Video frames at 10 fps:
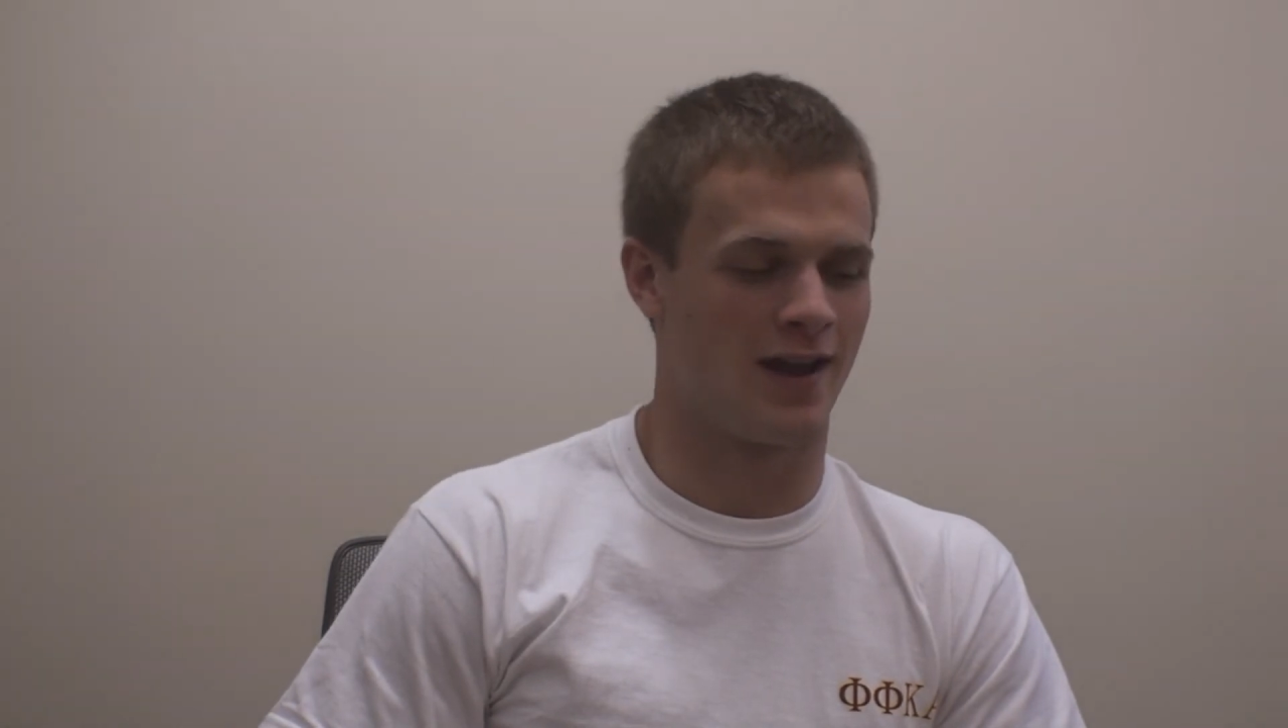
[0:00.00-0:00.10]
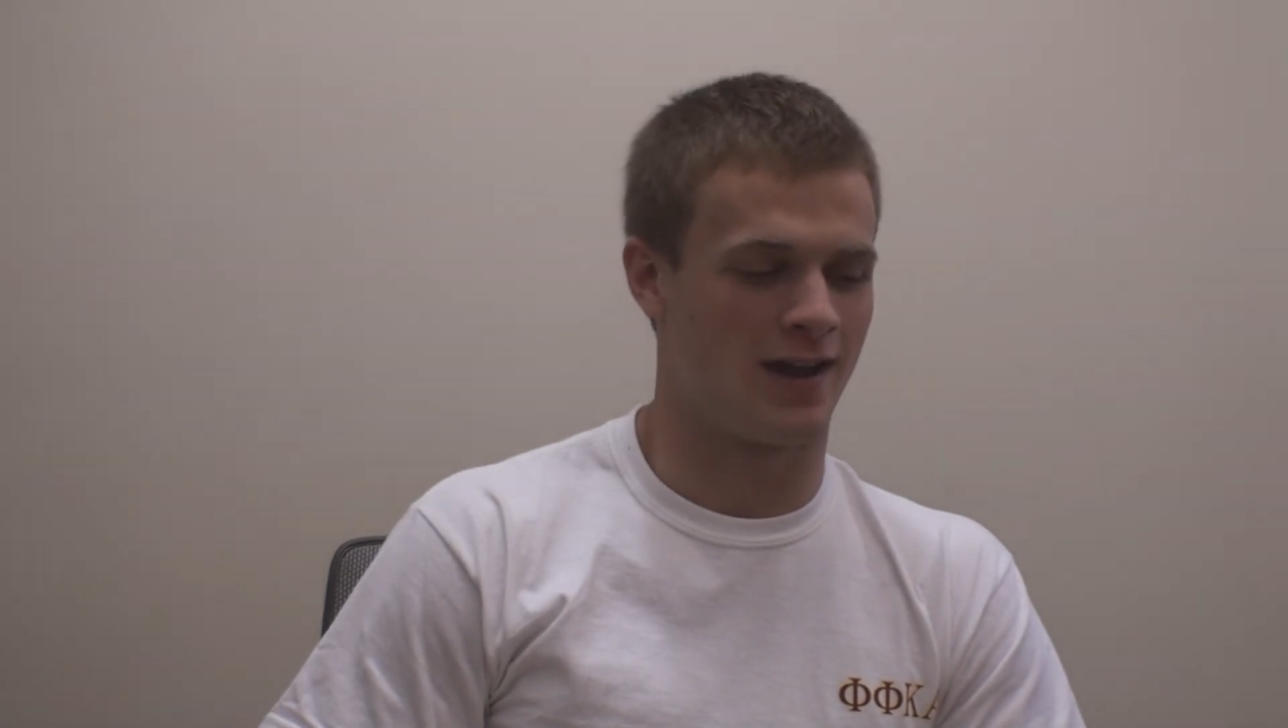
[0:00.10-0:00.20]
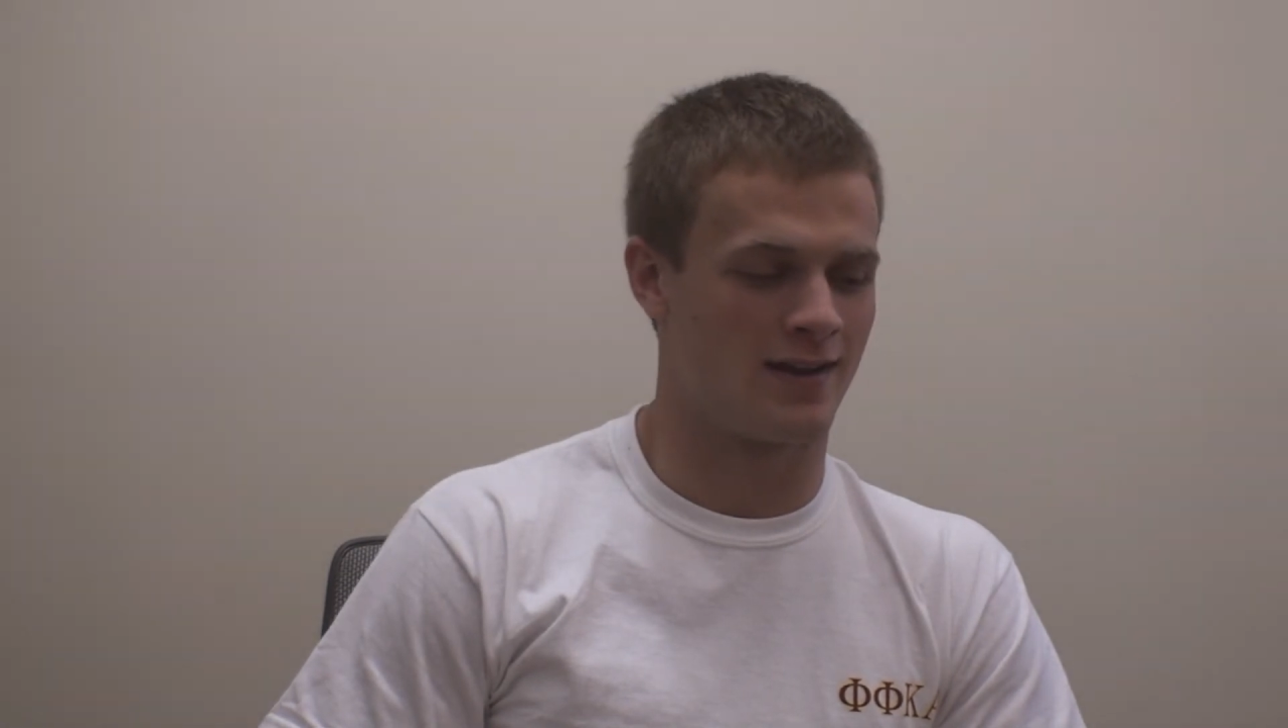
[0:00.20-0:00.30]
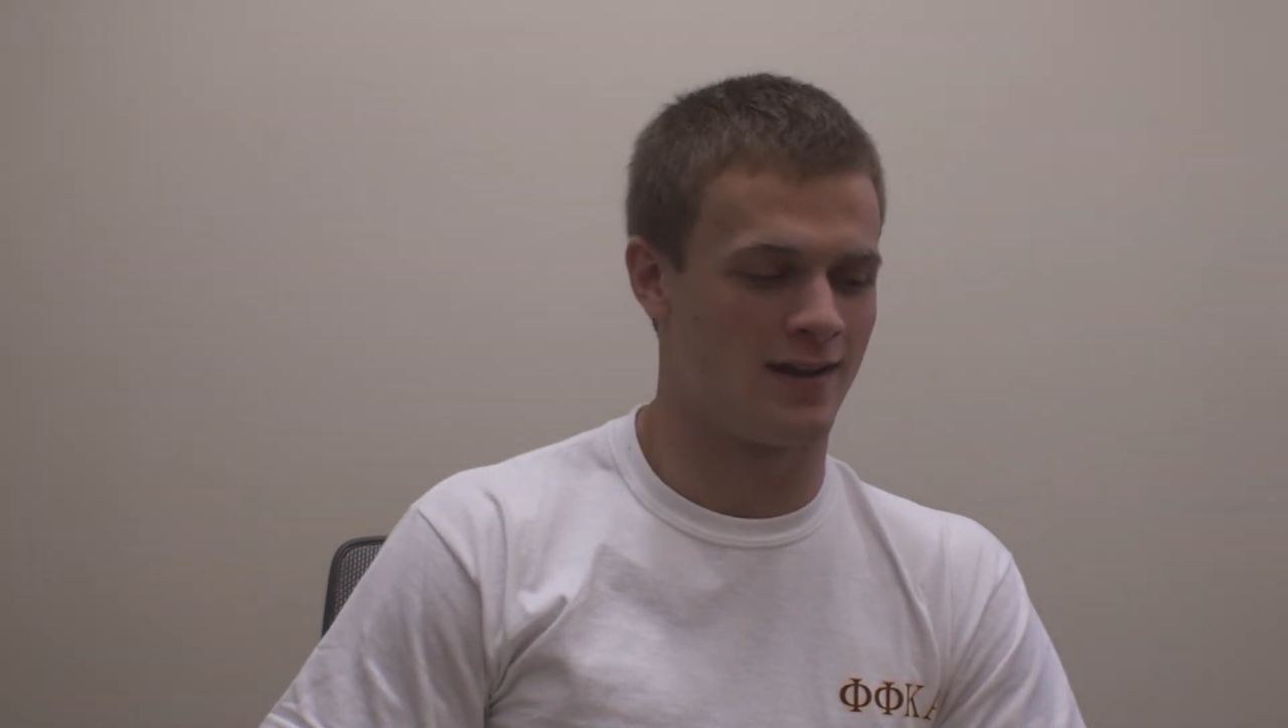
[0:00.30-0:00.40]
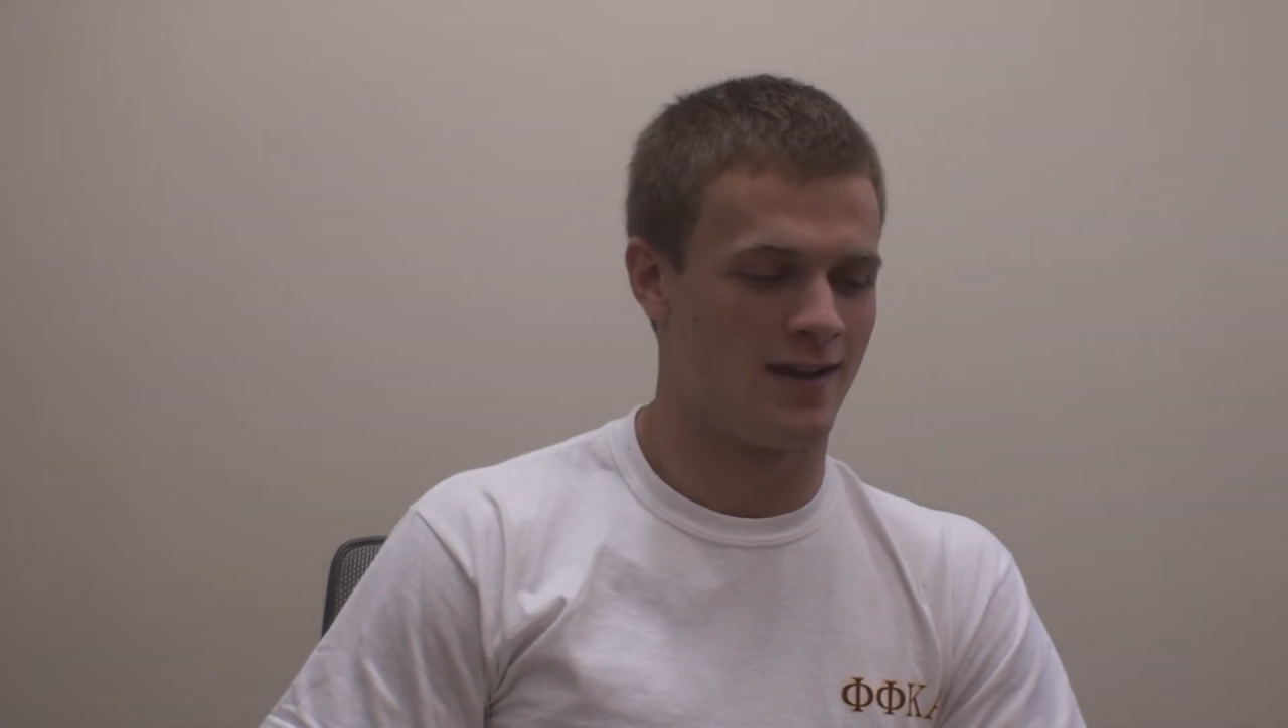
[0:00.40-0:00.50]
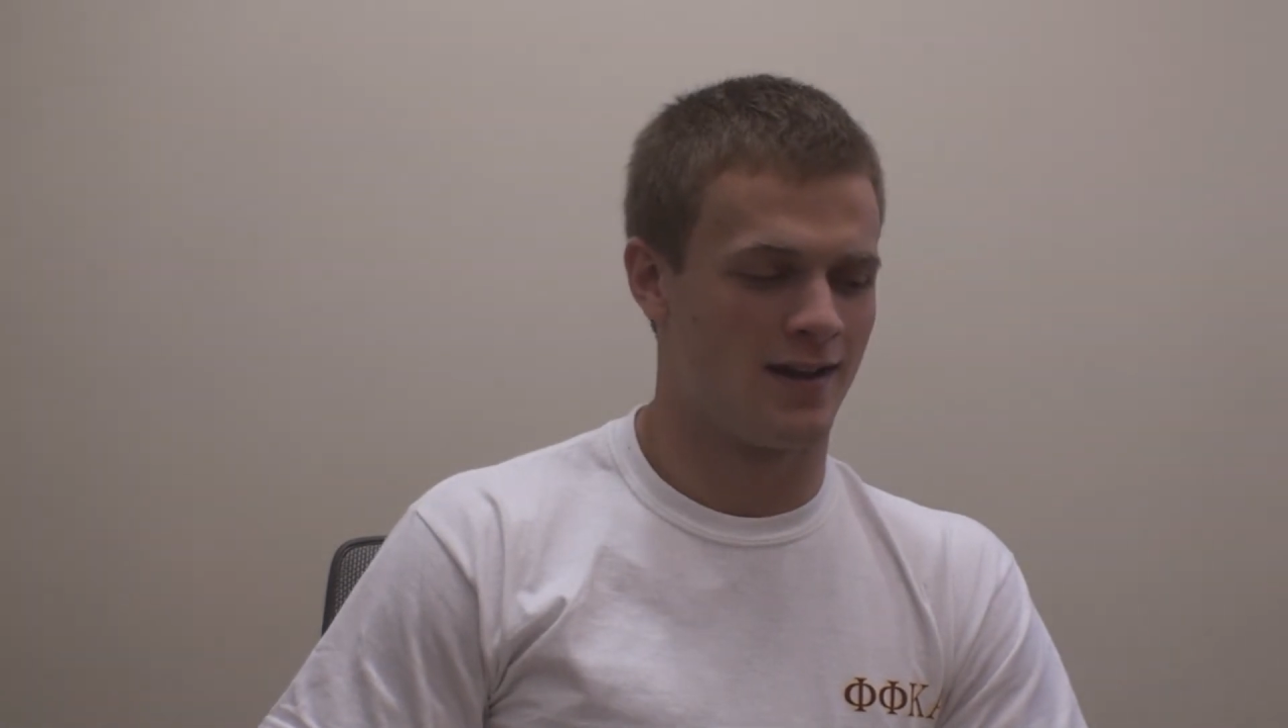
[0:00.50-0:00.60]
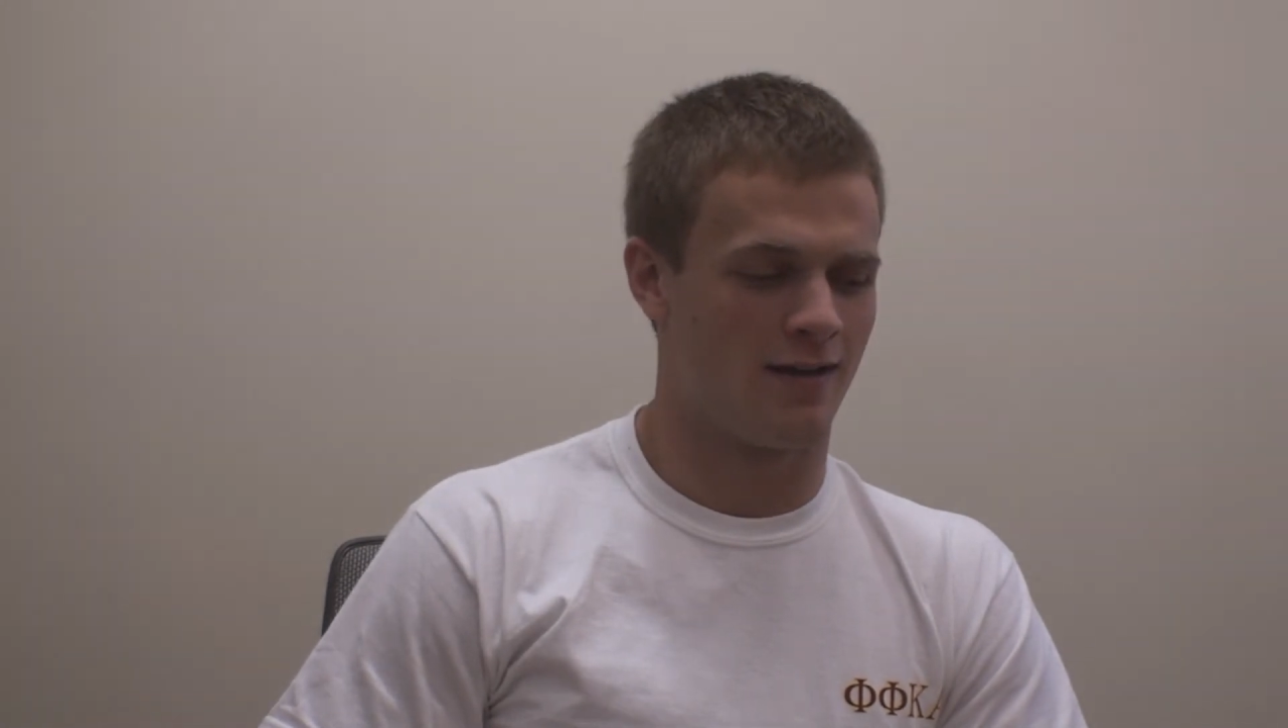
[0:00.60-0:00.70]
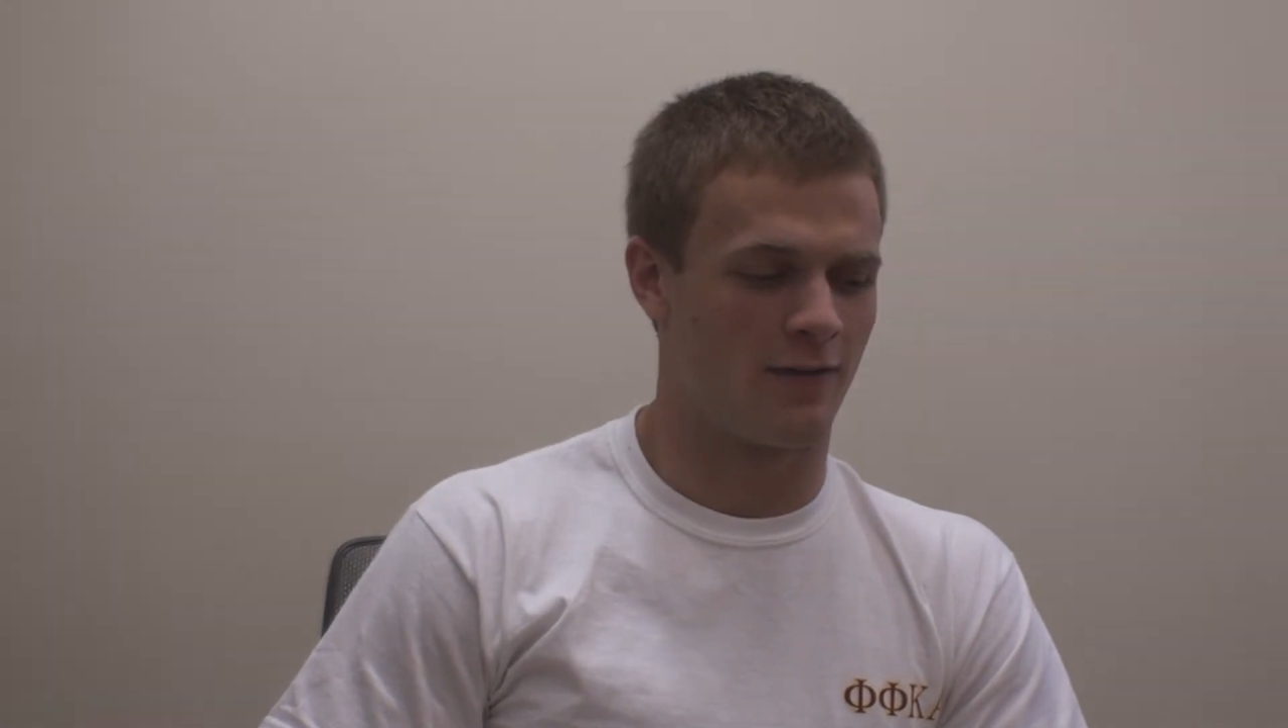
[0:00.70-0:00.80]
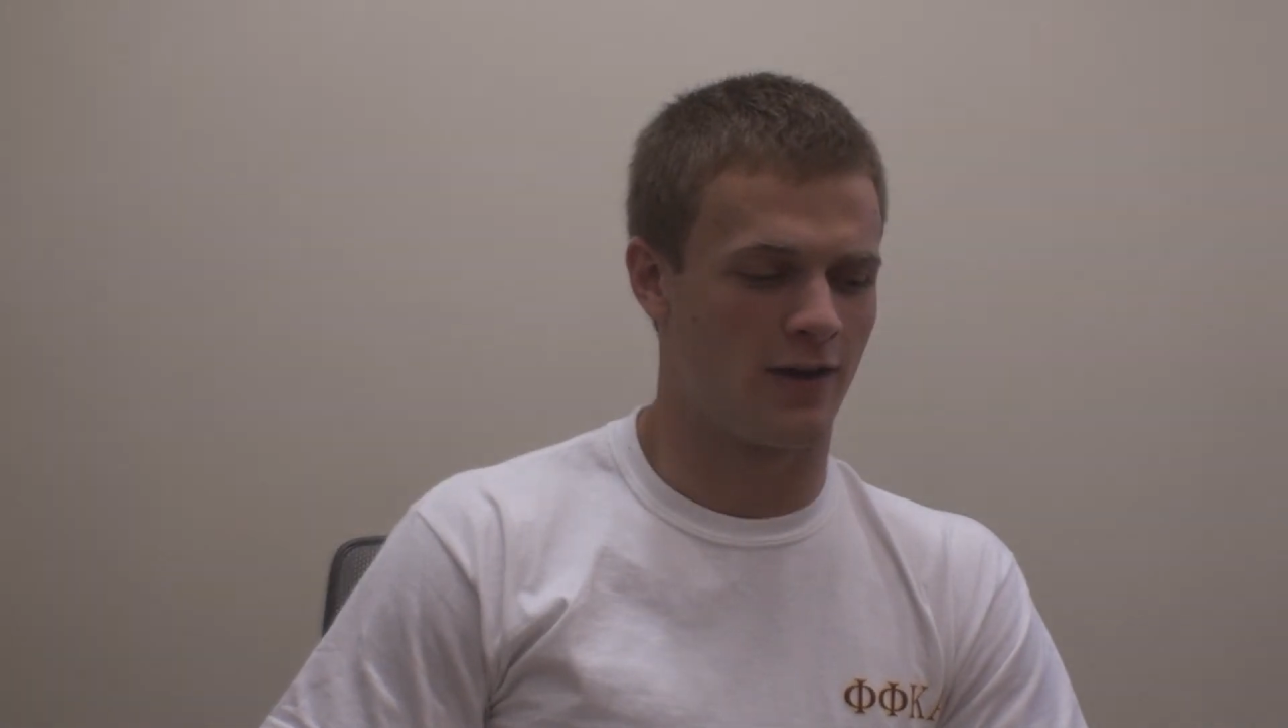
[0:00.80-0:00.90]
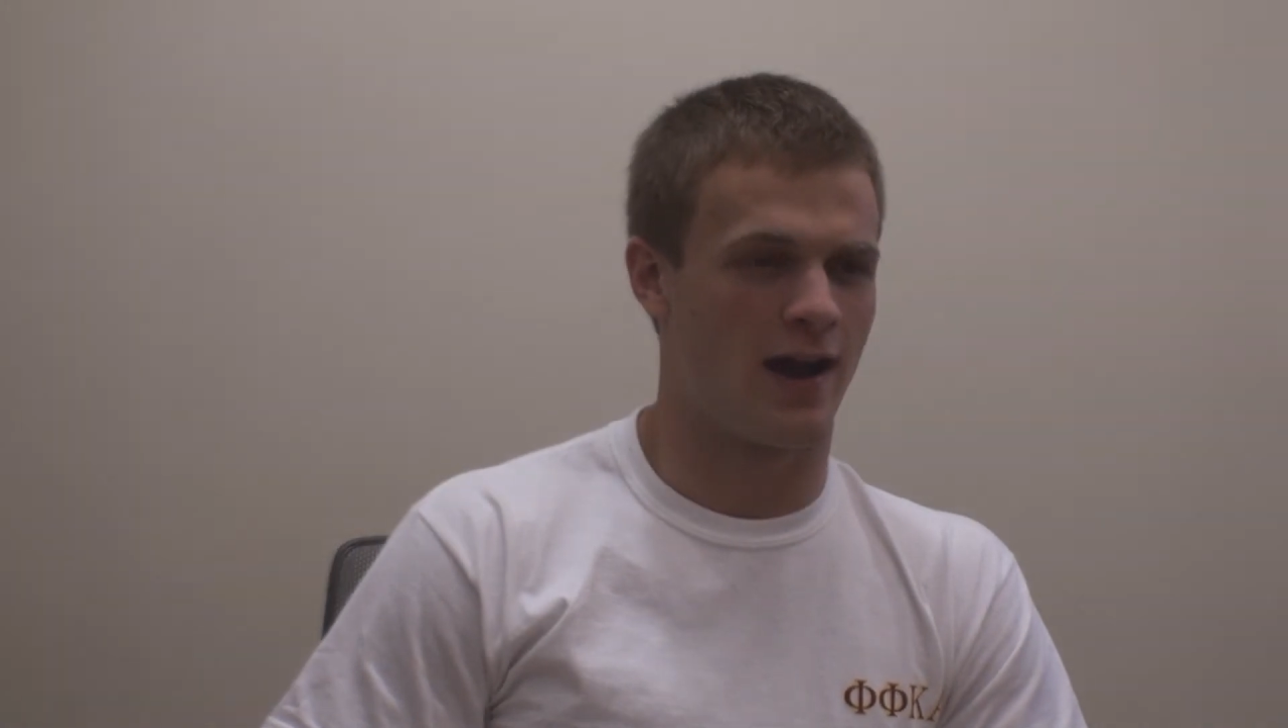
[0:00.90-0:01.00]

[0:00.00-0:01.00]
and a very